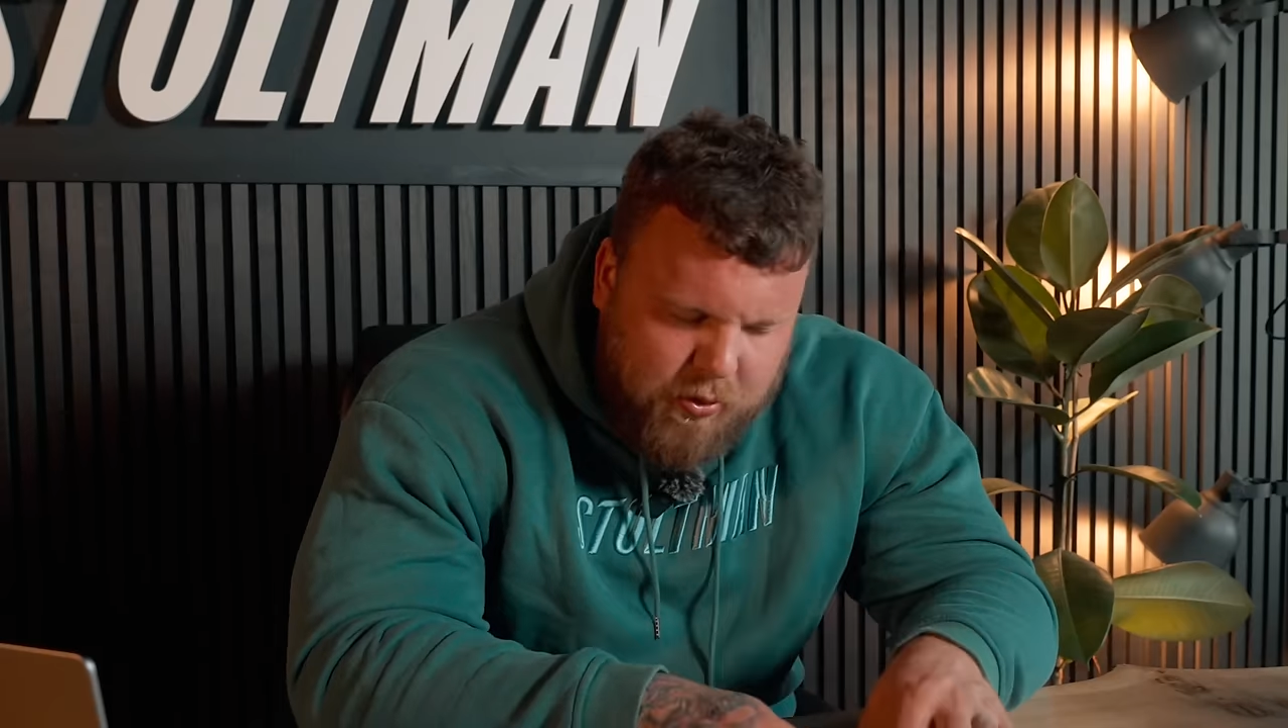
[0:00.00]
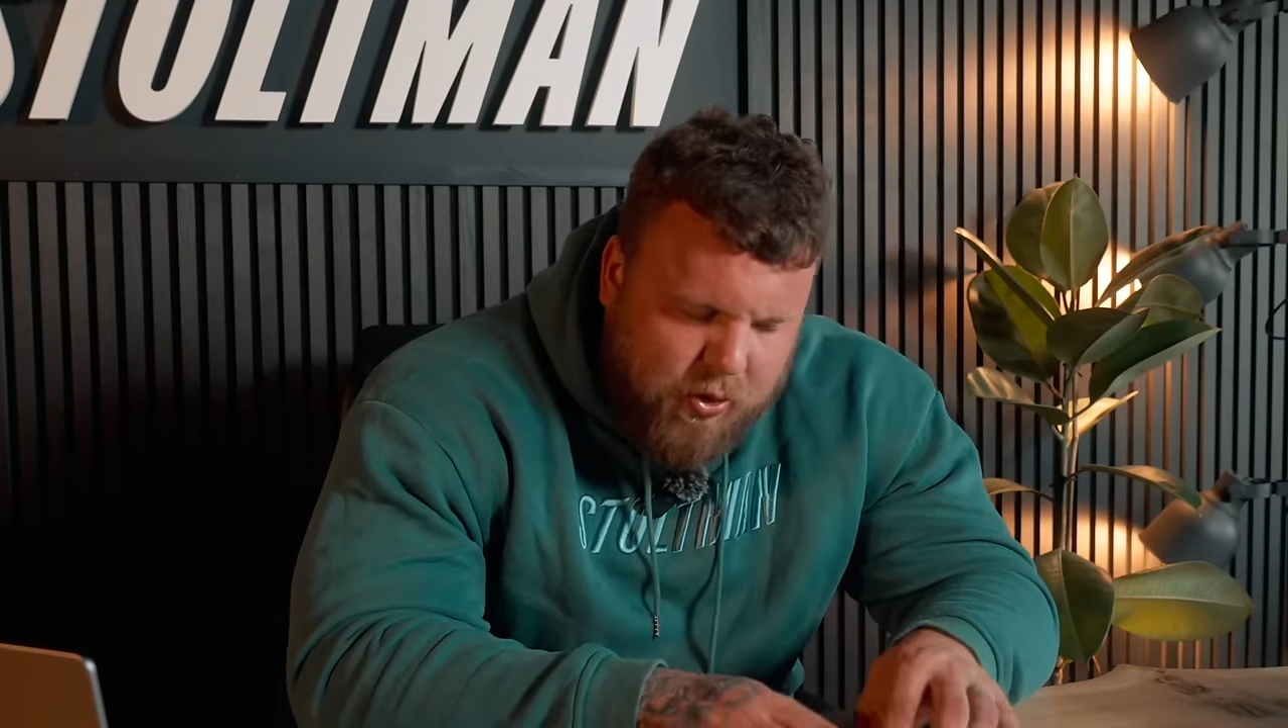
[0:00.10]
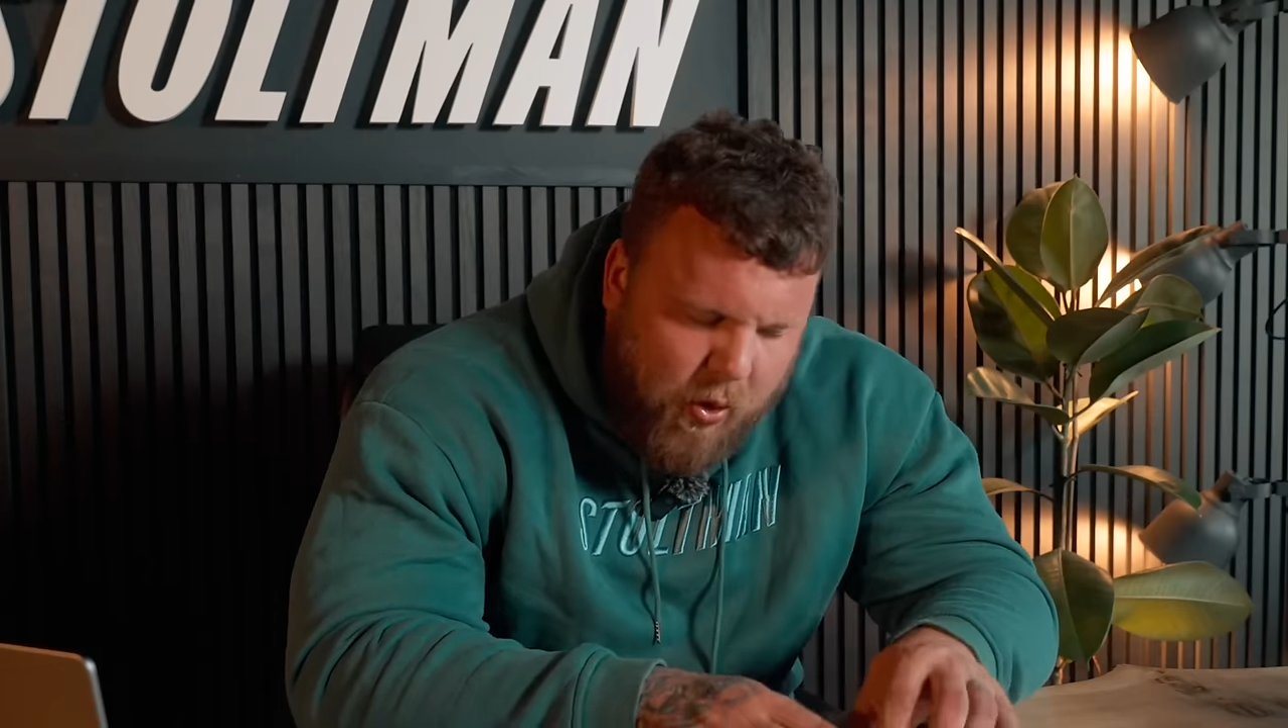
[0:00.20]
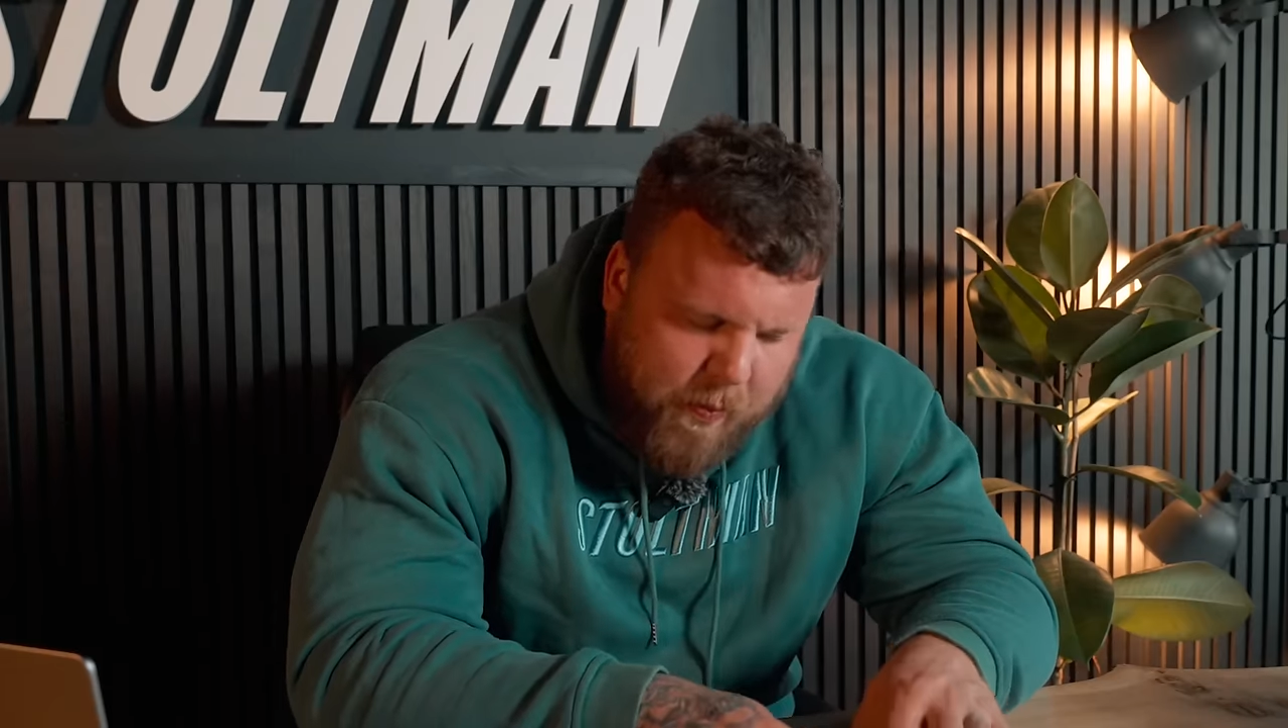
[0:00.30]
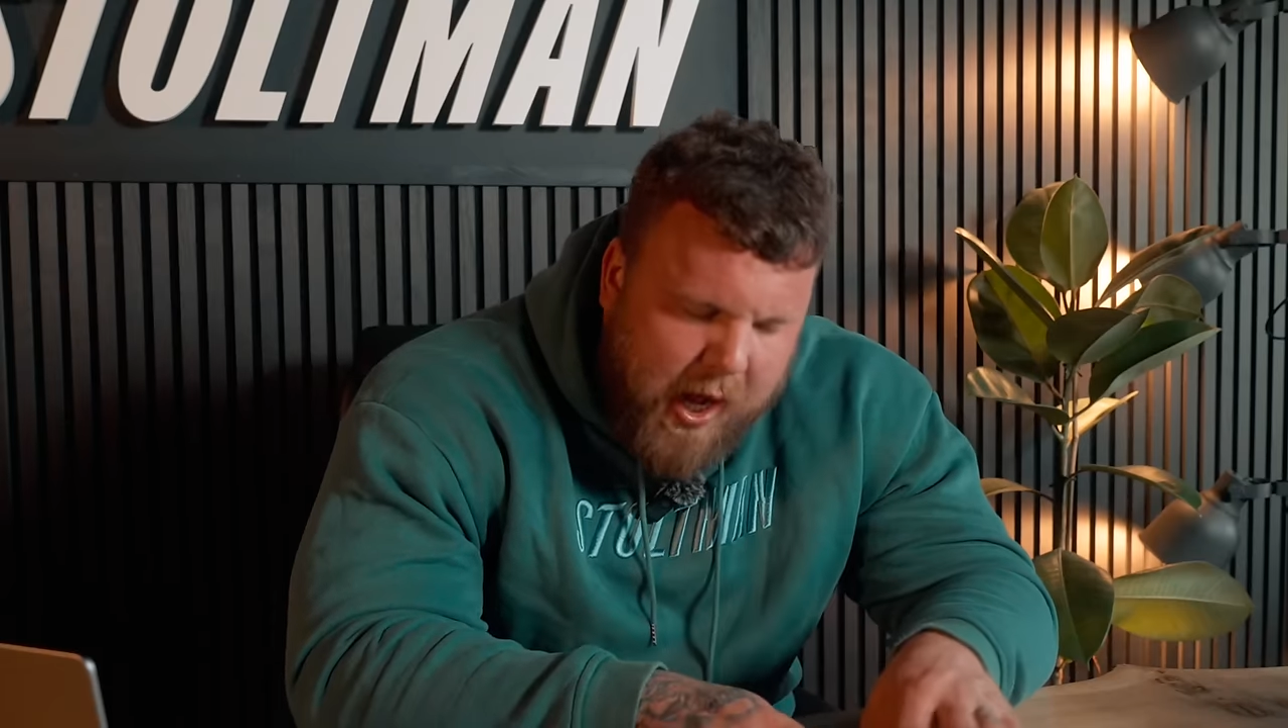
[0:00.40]

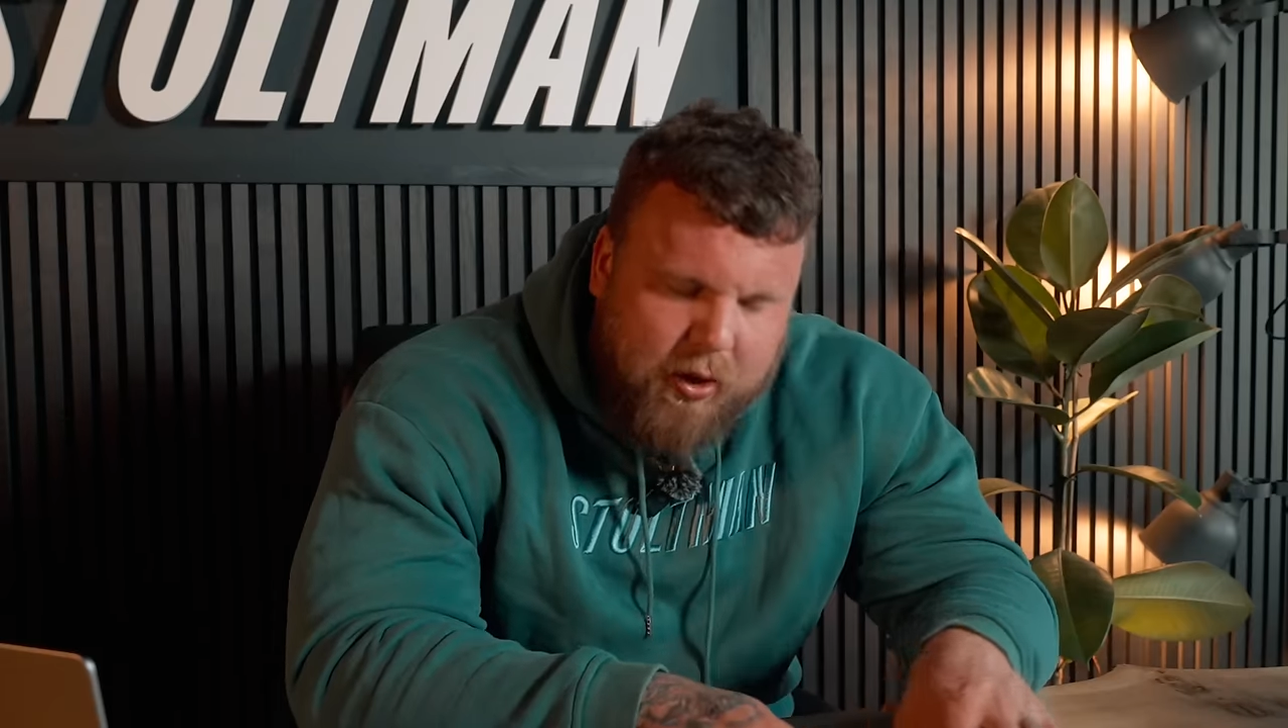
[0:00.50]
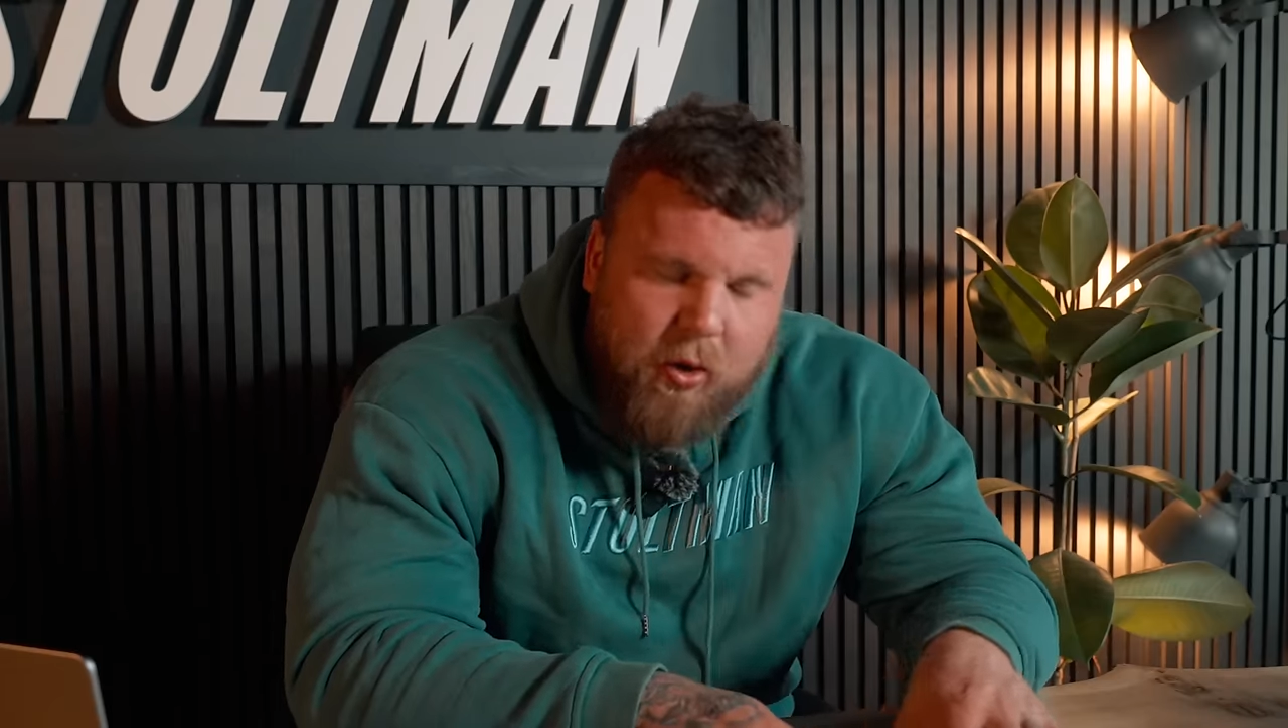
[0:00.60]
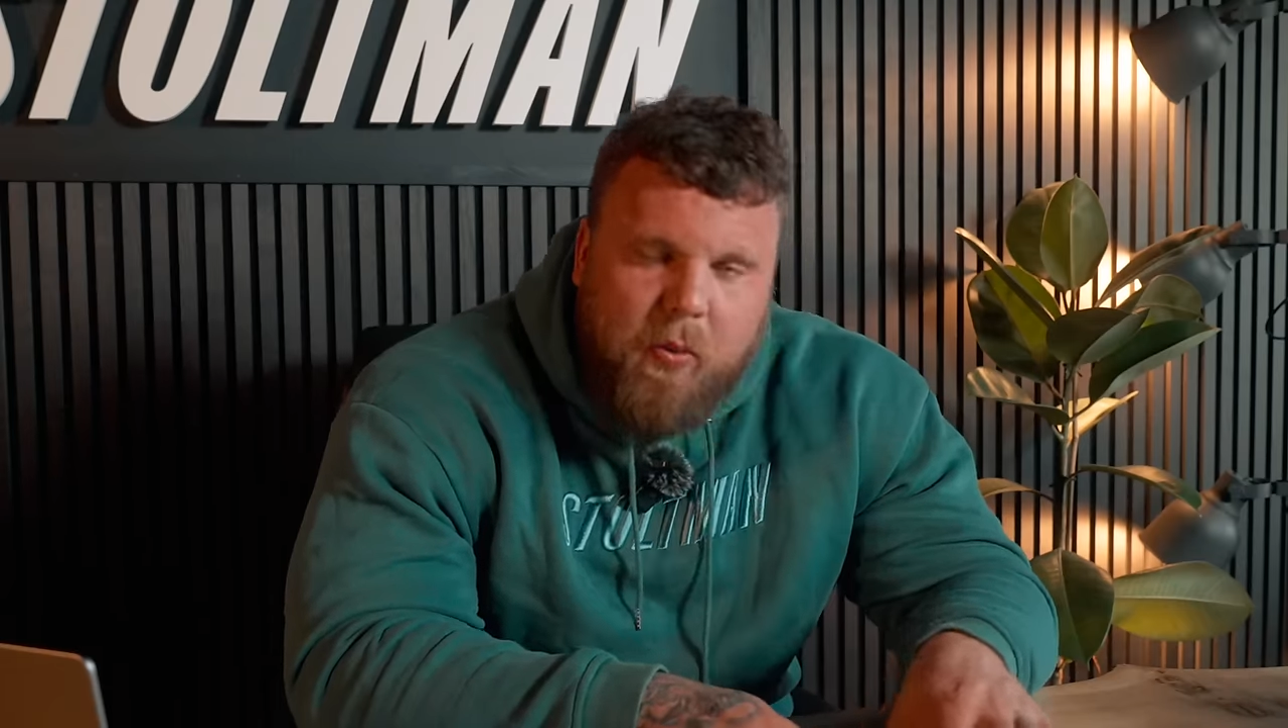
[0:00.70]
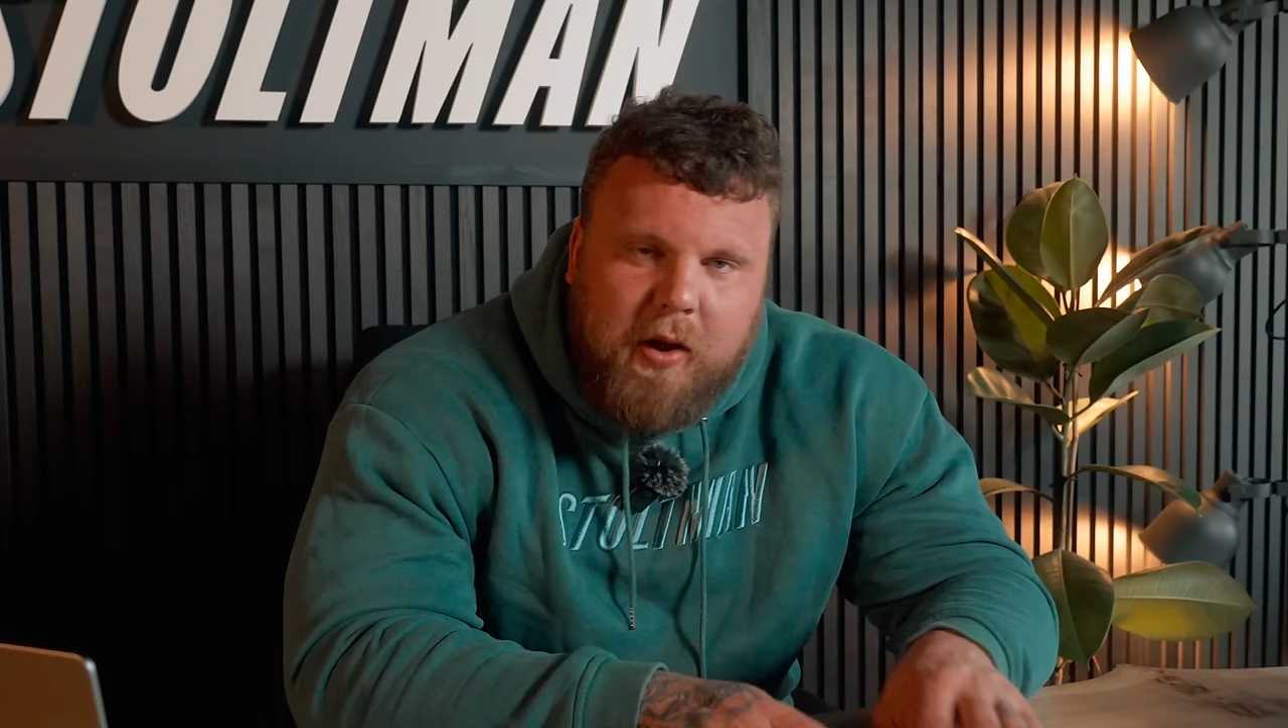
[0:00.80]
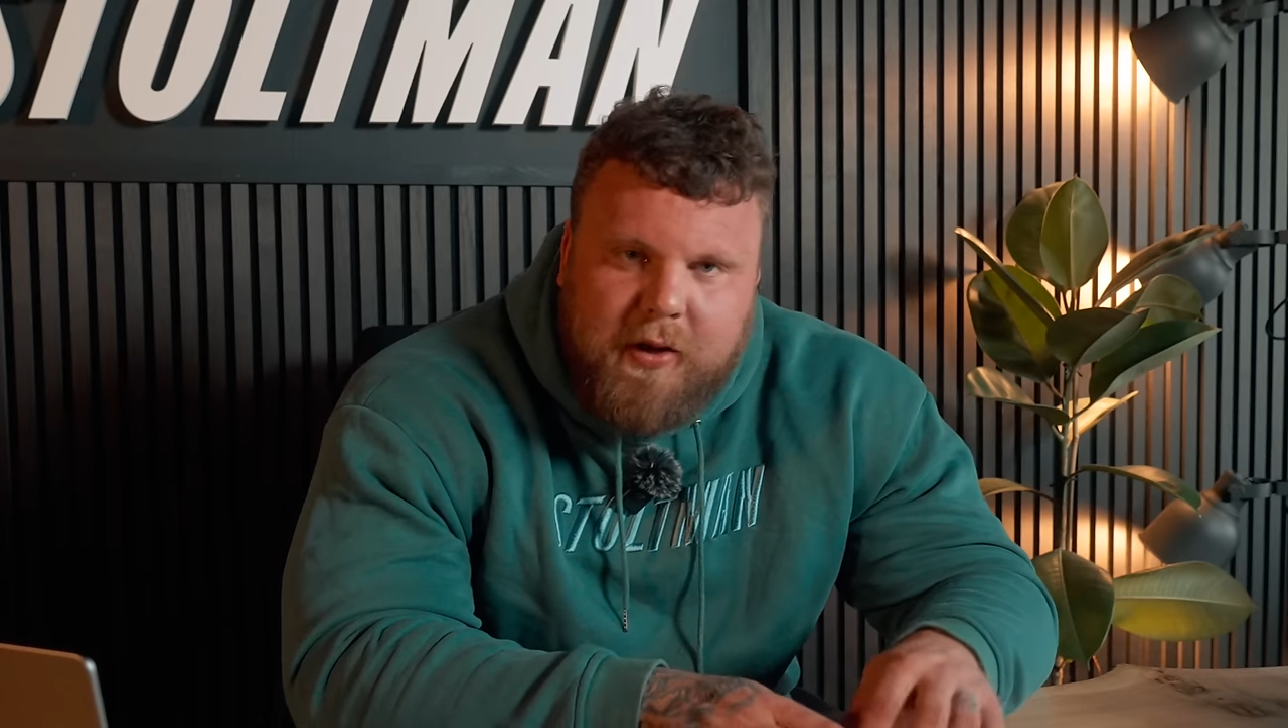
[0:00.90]
go back
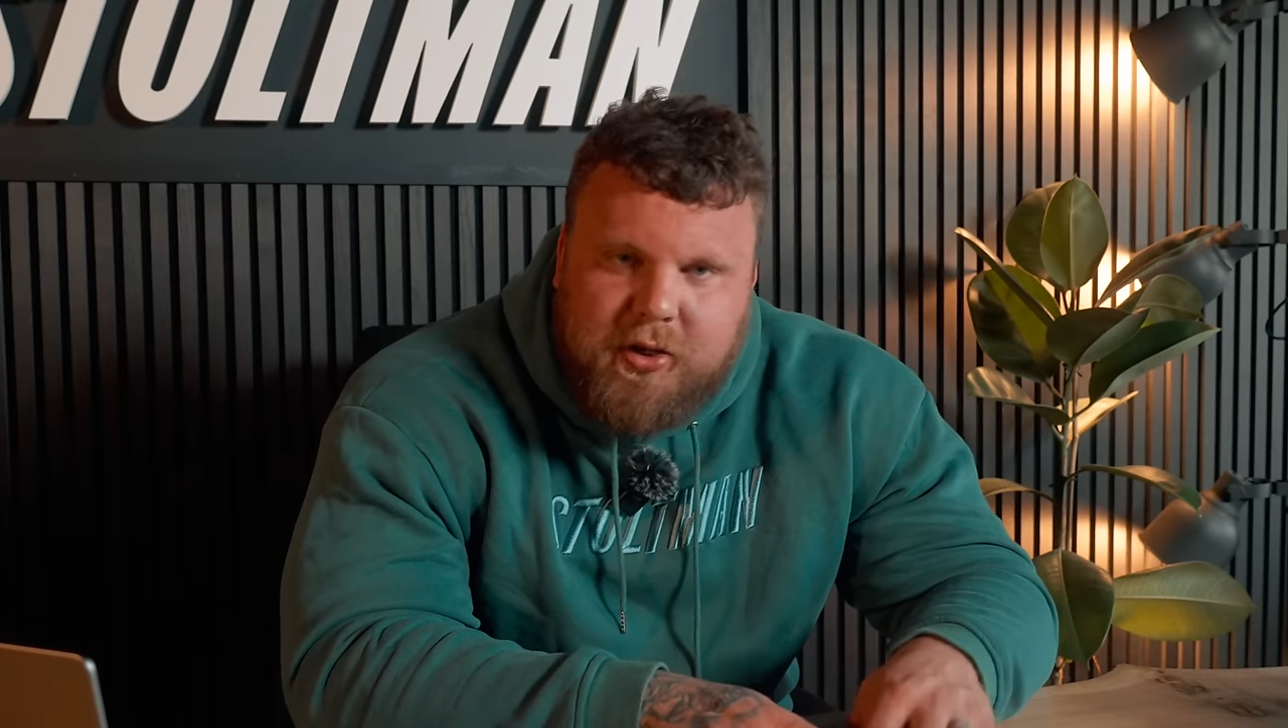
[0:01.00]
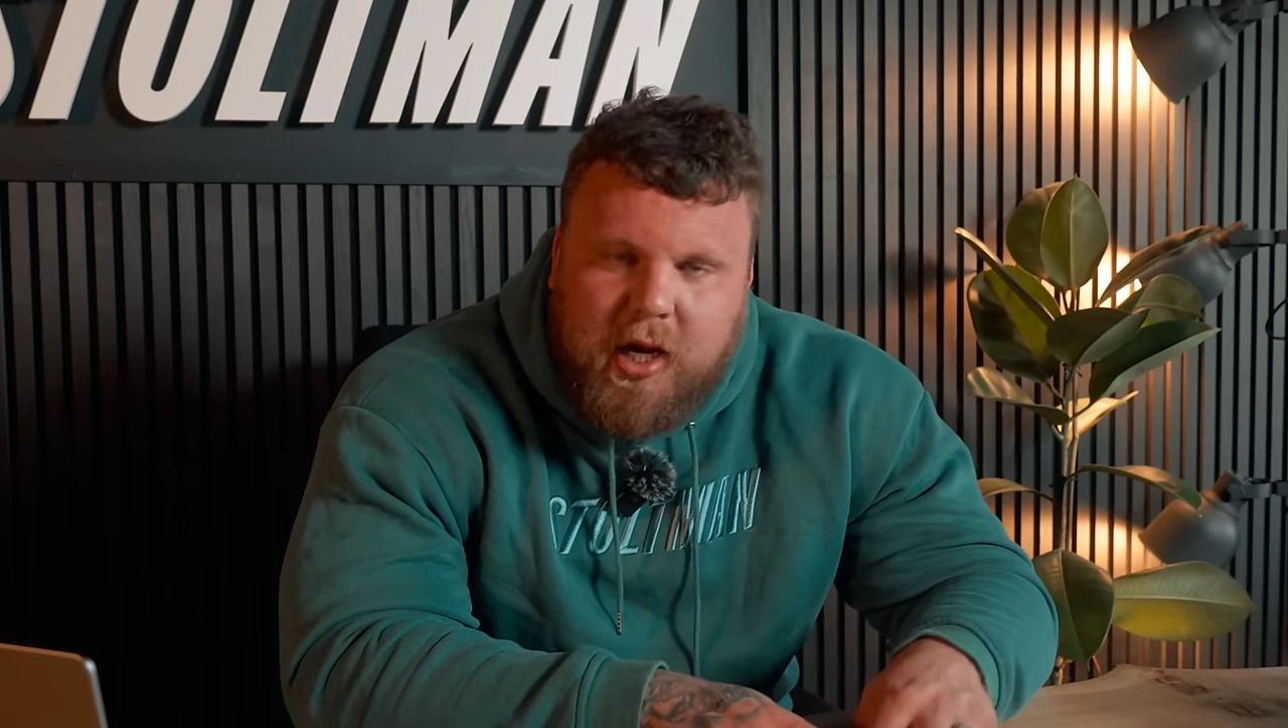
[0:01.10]
home with in